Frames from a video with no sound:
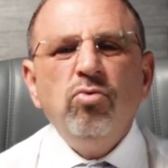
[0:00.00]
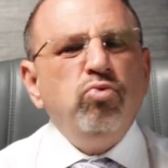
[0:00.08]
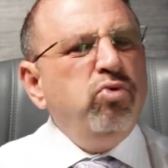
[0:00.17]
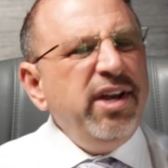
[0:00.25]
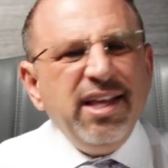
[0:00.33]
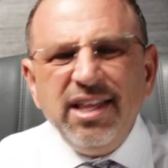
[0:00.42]

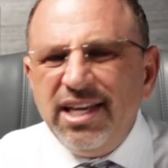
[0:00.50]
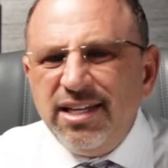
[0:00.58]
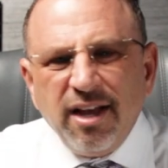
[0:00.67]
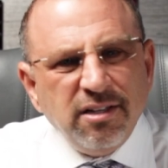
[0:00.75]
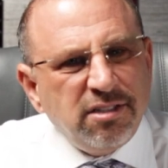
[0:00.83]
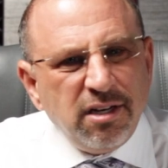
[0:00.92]
really
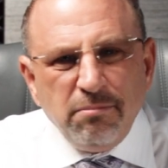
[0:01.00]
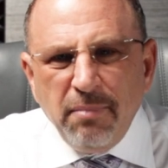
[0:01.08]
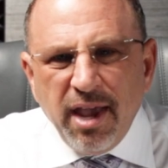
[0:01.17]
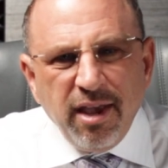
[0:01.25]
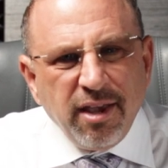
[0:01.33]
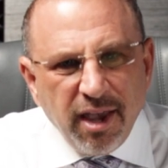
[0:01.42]
doesn't
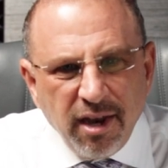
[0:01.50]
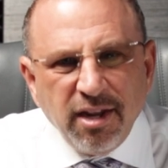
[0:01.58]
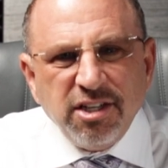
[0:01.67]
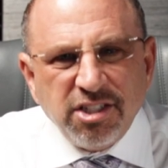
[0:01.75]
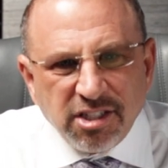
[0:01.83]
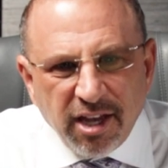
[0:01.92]
make
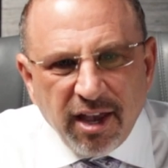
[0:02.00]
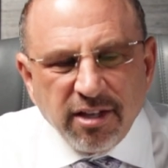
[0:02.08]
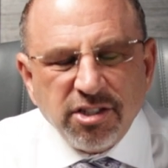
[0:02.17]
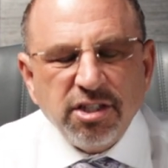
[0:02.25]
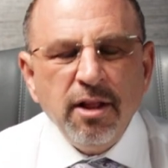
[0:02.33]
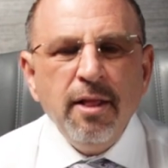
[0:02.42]
any
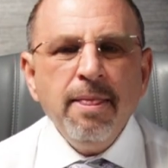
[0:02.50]
sense.